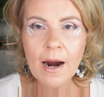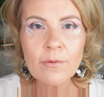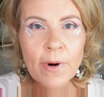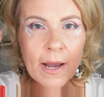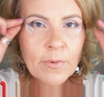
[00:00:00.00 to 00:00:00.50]
All
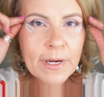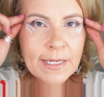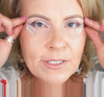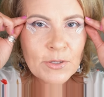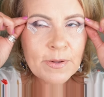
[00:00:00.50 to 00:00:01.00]
right, we're
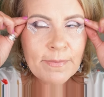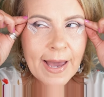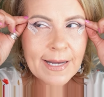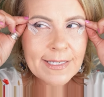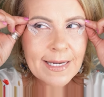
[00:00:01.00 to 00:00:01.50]
gonna do the
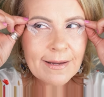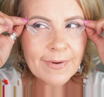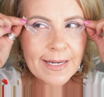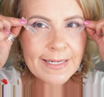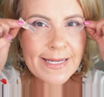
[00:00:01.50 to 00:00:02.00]
magic and
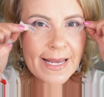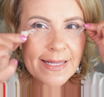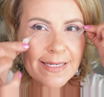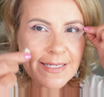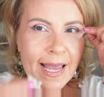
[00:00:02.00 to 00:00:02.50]
we're gonna
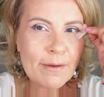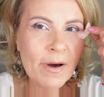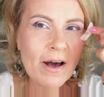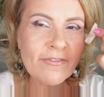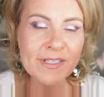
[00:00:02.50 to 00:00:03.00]
take the tape
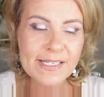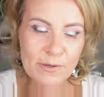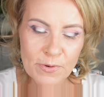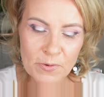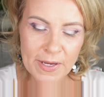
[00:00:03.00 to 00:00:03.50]
off and
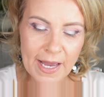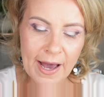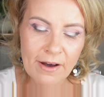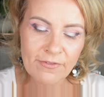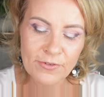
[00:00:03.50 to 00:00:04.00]
see what we
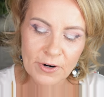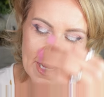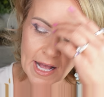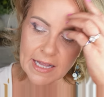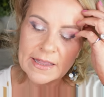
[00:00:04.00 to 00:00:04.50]
have for
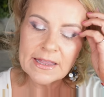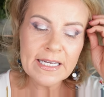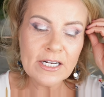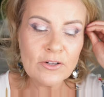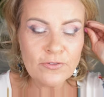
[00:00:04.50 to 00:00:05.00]

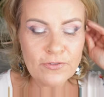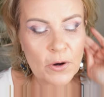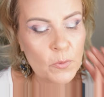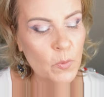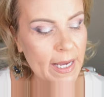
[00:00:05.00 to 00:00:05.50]
little
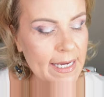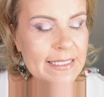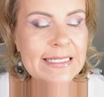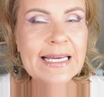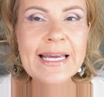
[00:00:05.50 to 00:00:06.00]
faux wings